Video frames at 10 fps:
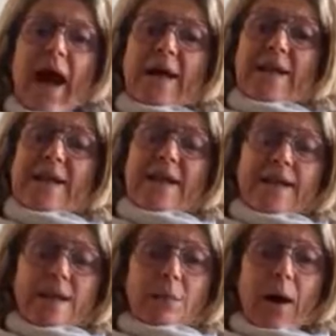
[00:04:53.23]
and in a
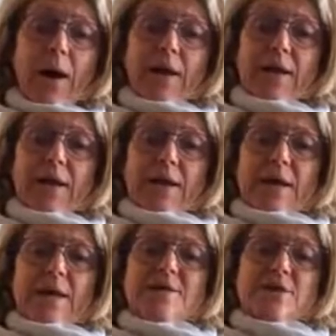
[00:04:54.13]
little while
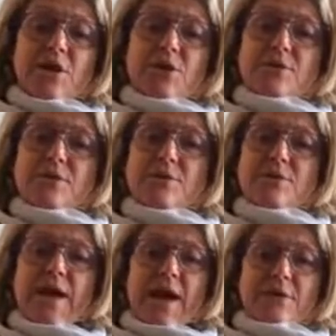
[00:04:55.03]
his nose
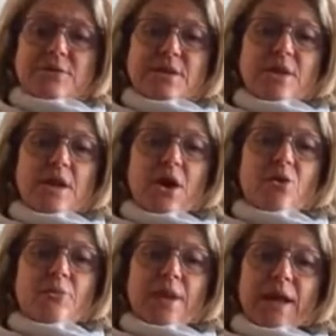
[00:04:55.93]
was out in the
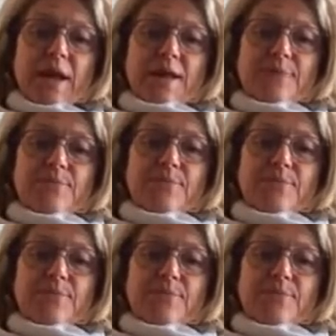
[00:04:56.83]
open again,